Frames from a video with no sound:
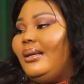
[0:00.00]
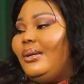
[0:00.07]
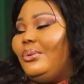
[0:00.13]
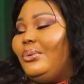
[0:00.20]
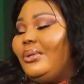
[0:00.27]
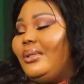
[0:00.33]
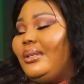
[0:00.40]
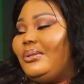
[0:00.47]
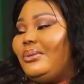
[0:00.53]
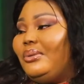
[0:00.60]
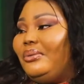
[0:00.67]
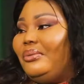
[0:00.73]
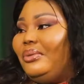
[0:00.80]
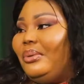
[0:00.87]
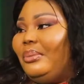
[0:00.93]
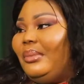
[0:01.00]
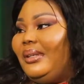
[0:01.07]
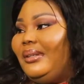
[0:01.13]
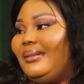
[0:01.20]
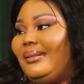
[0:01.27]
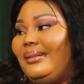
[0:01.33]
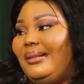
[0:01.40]
he wrote the song for me,
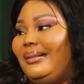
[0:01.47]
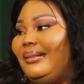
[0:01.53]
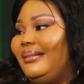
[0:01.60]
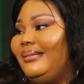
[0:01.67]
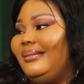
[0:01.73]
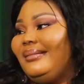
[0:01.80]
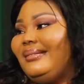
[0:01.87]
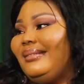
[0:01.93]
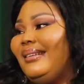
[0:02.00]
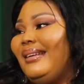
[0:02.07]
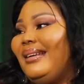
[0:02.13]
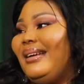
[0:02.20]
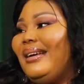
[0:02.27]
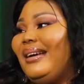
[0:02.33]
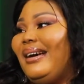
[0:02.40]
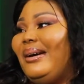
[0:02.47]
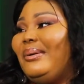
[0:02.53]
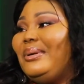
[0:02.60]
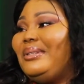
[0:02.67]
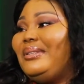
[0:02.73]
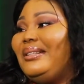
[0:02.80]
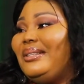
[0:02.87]
and then I
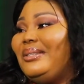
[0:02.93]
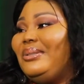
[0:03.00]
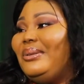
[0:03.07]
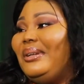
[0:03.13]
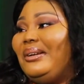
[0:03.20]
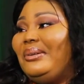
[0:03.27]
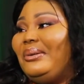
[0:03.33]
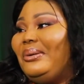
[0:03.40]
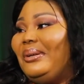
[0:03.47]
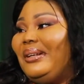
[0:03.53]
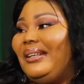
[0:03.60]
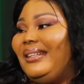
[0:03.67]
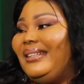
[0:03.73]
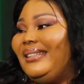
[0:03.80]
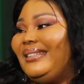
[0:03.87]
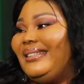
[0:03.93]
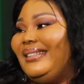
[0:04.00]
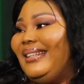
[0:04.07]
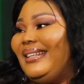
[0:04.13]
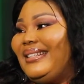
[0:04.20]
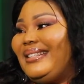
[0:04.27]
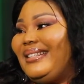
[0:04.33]
went to the studio and recorded it.
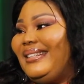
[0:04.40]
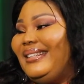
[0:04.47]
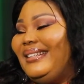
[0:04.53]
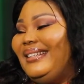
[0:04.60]
That's it.